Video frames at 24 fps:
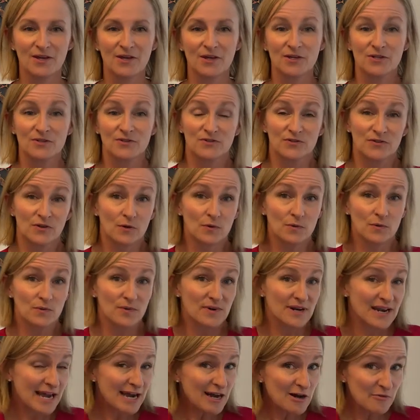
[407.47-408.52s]
So
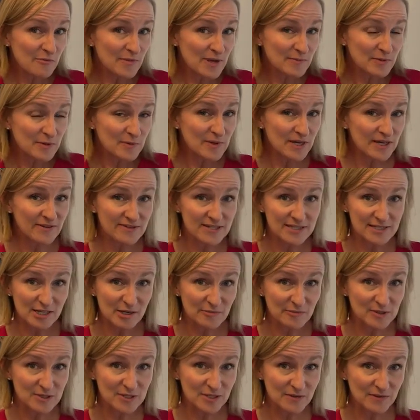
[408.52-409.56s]
now maybe we have this
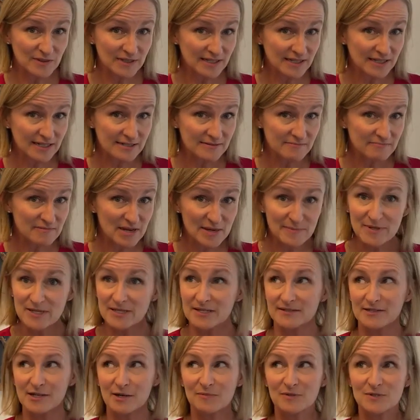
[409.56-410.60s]
opportunity. Maybe
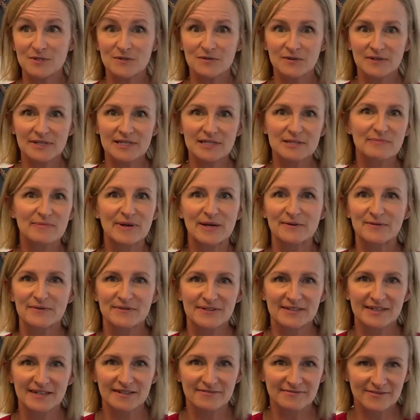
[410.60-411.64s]
this opportunity is better
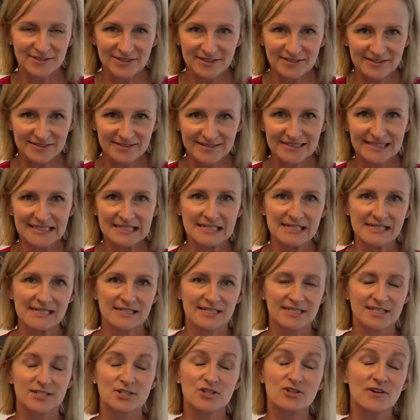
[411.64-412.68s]
than ever
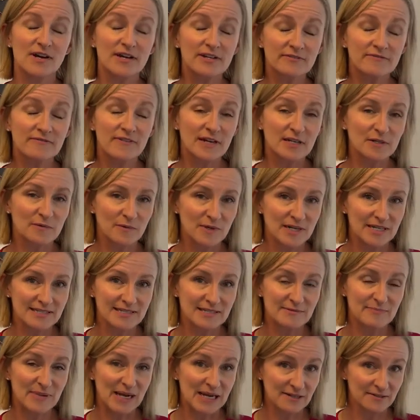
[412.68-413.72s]
to try to find ways
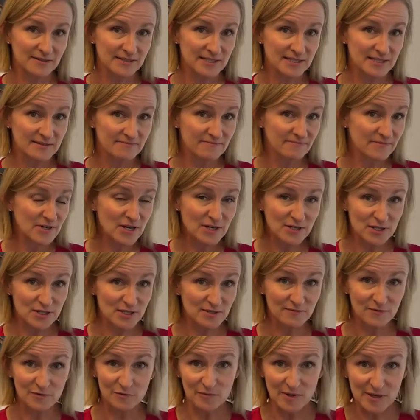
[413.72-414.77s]
to balance, not
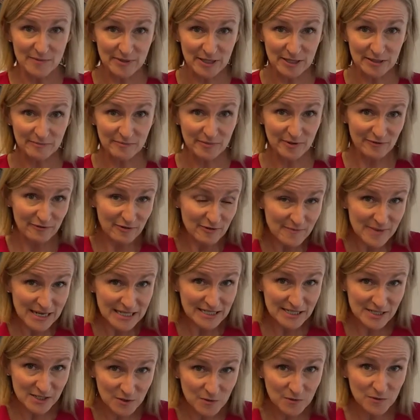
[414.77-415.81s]
just for women, but for men
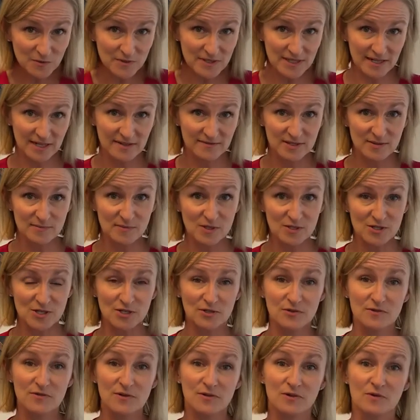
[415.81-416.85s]
too that have small
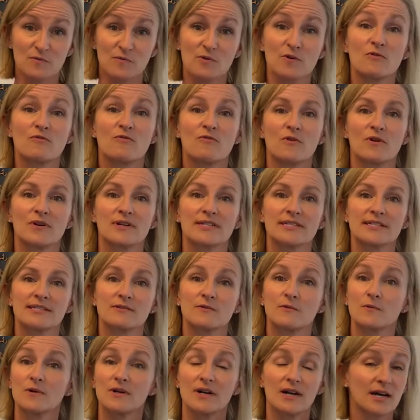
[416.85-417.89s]
children in the workforce
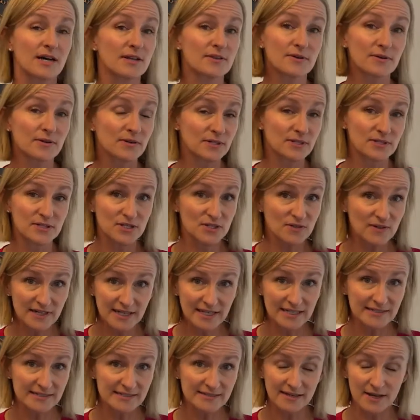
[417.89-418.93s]
or other
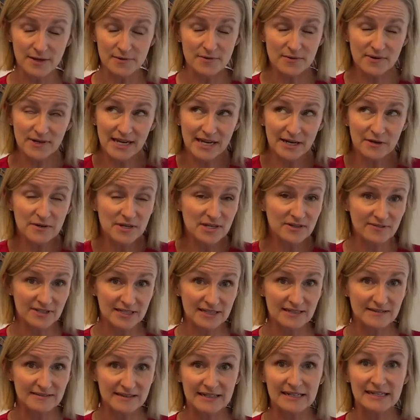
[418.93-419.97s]
constraints, other caregiving
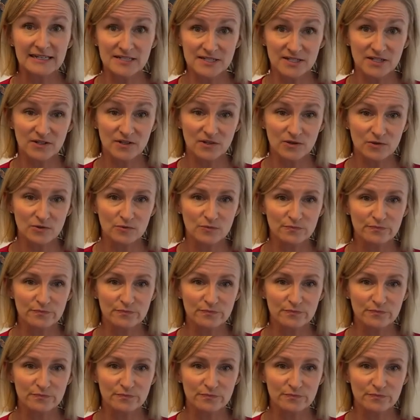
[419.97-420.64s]
that they need to do.